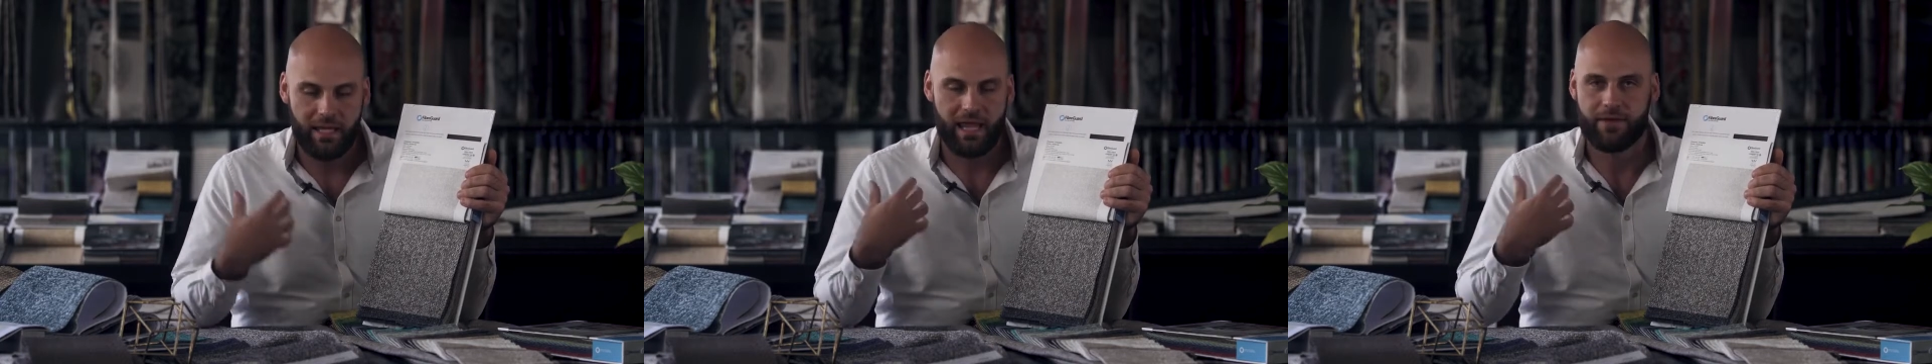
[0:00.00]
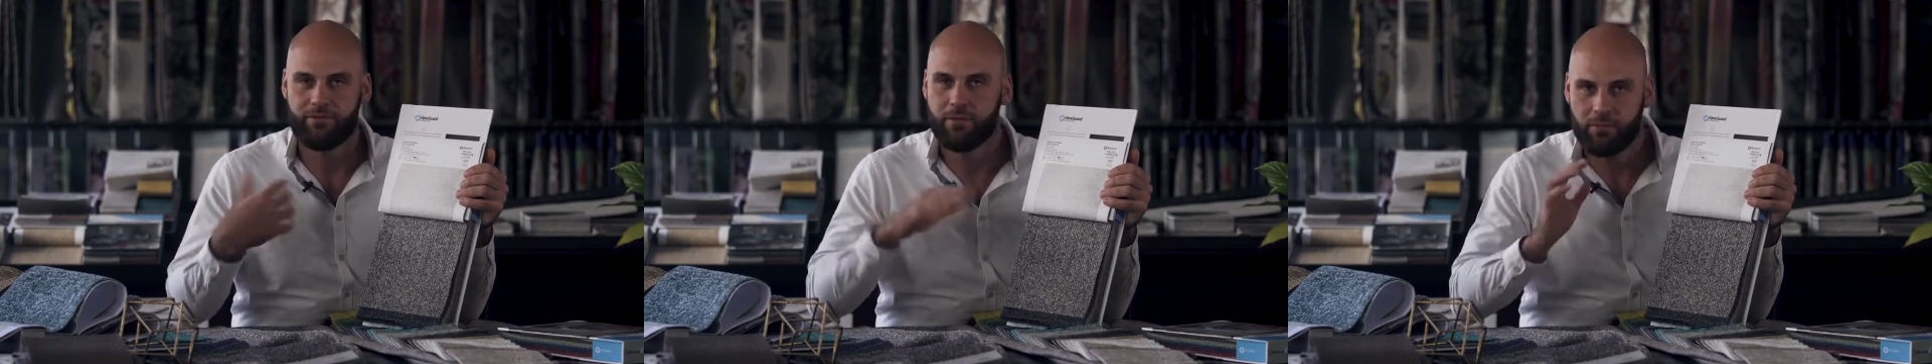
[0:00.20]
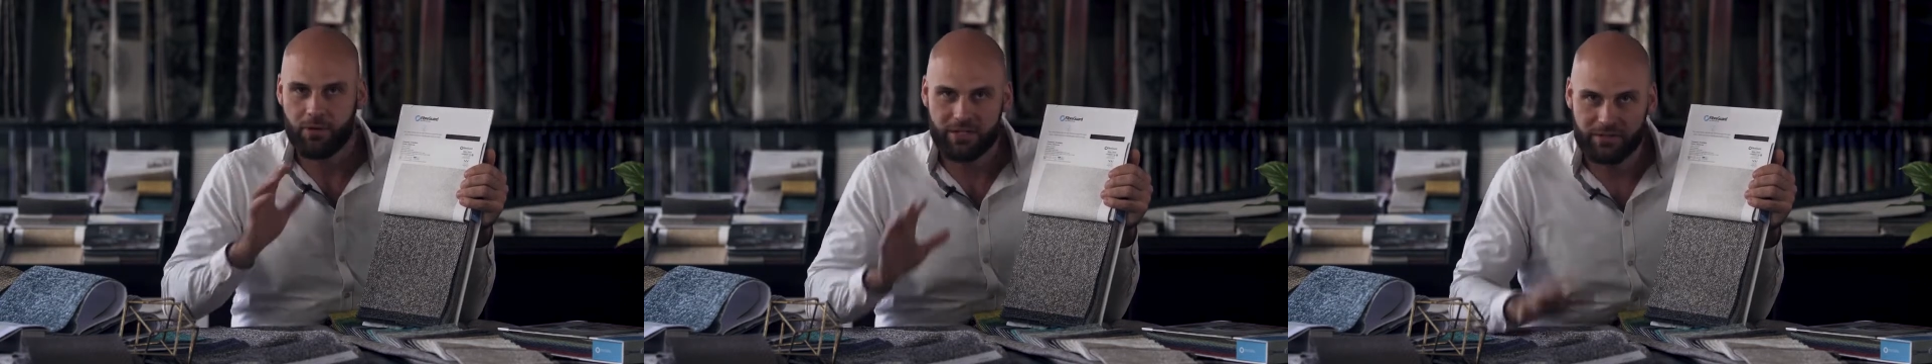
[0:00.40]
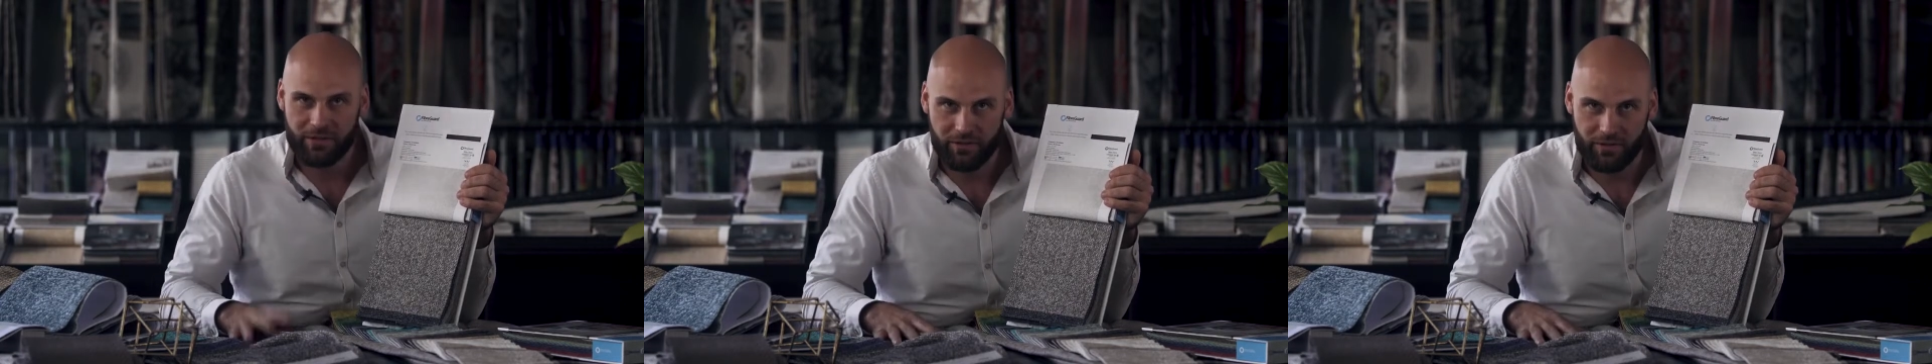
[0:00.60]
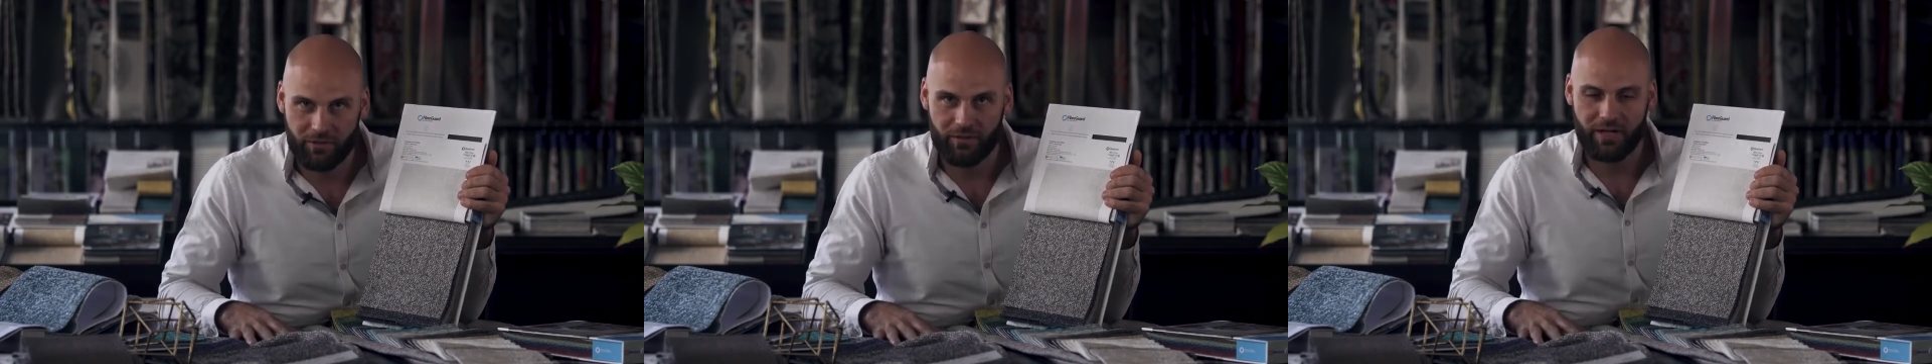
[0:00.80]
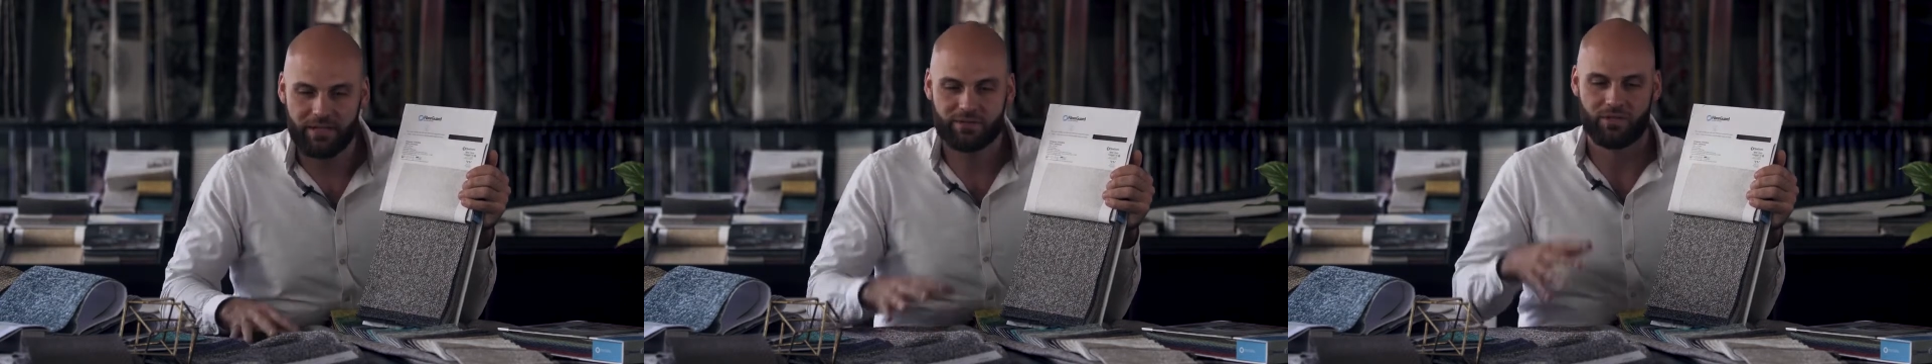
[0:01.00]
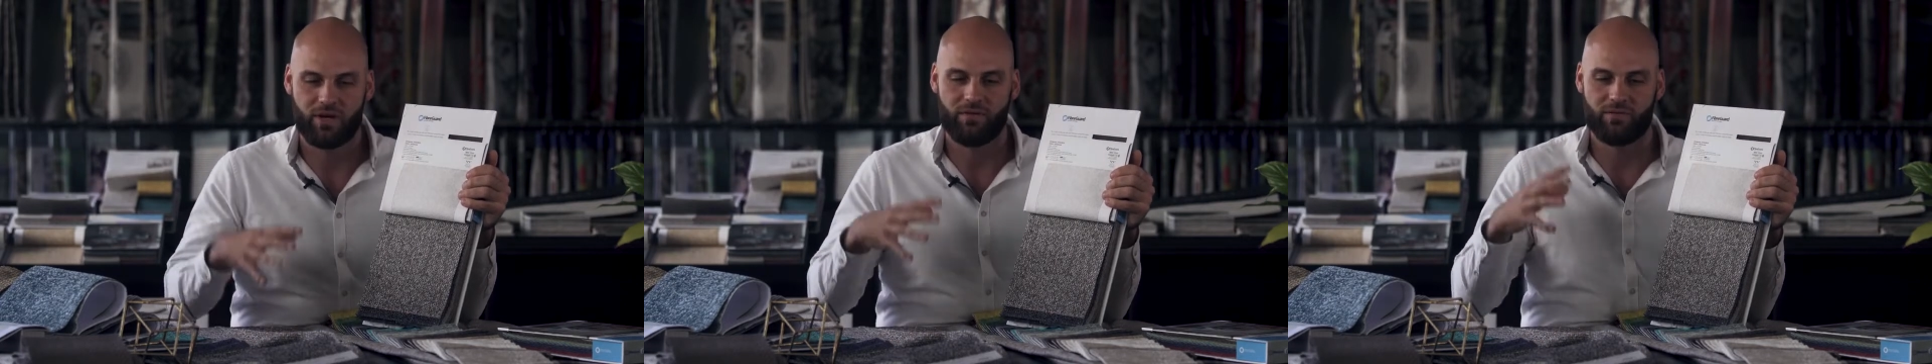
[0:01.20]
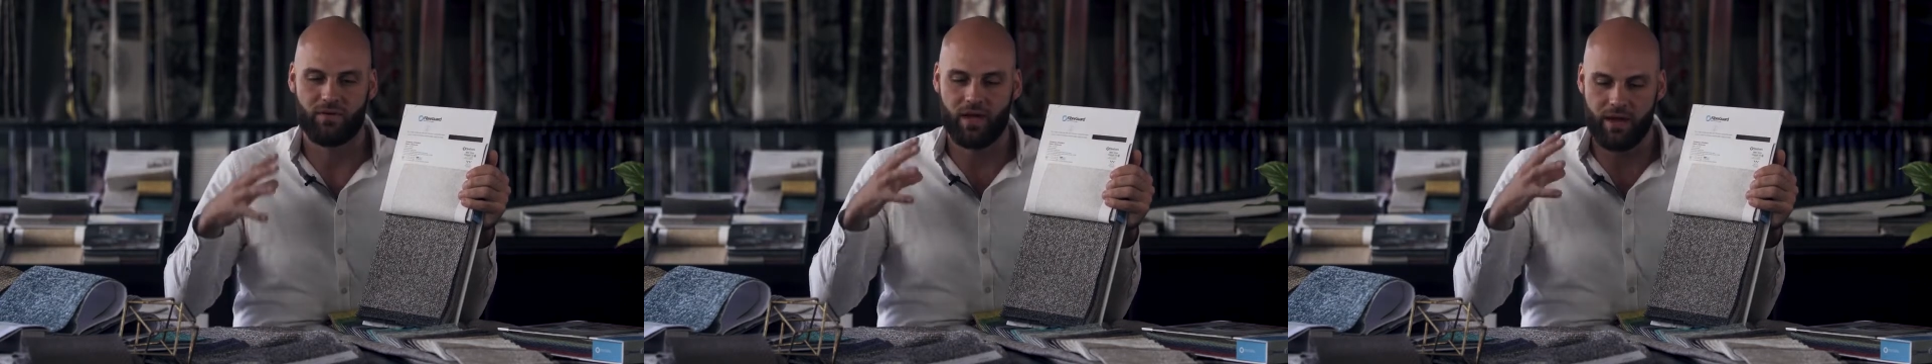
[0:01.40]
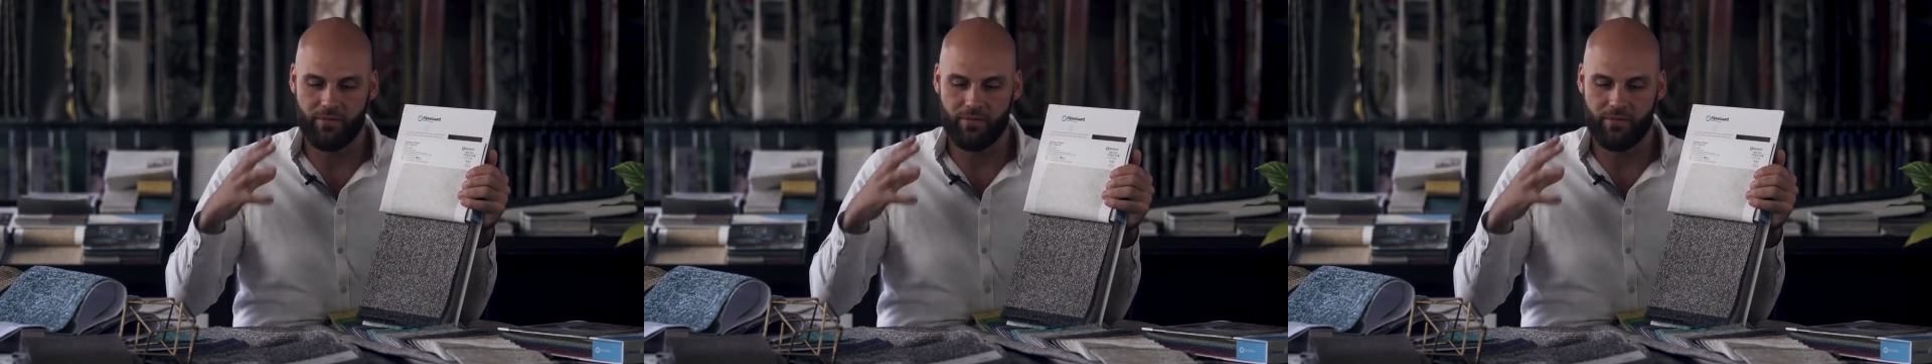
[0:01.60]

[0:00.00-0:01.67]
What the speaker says: Everybody's got the grey sofa,